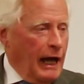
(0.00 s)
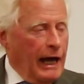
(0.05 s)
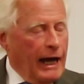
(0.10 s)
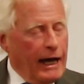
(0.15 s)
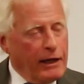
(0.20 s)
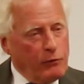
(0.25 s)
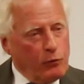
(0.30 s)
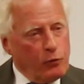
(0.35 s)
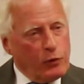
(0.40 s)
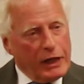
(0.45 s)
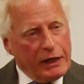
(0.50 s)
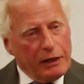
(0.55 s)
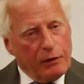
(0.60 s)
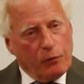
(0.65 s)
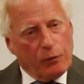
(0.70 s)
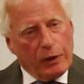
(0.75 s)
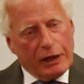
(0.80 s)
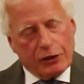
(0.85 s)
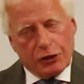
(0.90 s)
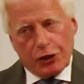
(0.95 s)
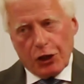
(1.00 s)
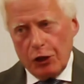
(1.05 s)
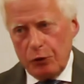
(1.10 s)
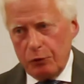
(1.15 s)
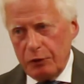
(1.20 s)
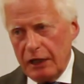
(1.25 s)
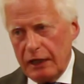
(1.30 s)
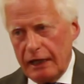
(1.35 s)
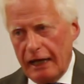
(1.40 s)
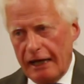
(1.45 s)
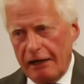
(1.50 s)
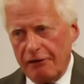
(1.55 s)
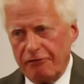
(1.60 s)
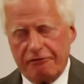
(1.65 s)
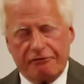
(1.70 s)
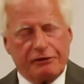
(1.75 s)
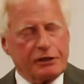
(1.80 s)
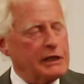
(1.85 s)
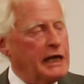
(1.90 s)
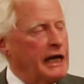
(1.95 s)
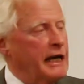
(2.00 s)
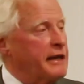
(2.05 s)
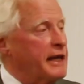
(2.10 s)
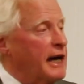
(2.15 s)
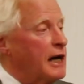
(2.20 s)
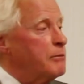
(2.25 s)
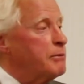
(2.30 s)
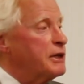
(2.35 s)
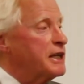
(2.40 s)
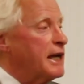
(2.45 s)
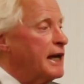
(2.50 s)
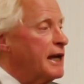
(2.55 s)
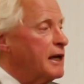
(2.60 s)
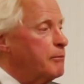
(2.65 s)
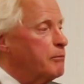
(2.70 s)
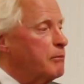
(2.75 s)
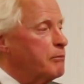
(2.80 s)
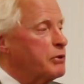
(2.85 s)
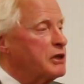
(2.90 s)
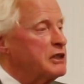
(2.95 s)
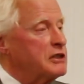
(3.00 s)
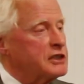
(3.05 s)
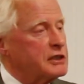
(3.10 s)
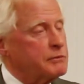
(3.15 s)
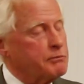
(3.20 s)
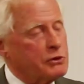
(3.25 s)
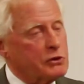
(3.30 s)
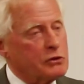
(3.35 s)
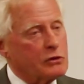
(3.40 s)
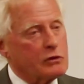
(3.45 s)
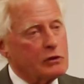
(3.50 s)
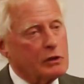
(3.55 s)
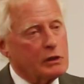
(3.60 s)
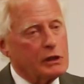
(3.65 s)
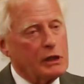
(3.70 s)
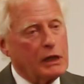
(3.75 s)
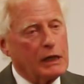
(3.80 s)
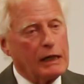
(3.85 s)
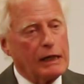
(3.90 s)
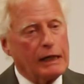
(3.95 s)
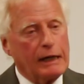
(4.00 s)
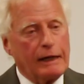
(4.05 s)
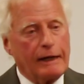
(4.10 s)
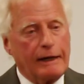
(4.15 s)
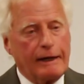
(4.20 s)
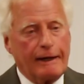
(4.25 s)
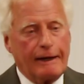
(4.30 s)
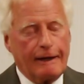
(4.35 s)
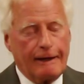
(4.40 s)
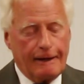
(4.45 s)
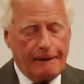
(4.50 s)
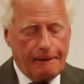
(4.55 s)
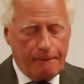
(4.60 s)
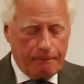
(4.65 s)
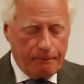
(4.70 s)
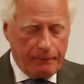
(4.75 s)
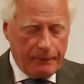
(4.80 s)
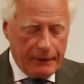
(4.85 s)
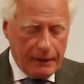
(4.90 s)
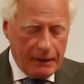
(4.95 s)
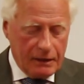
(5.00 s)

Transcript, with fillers: And when, when Tony left and I became principal, uh, um,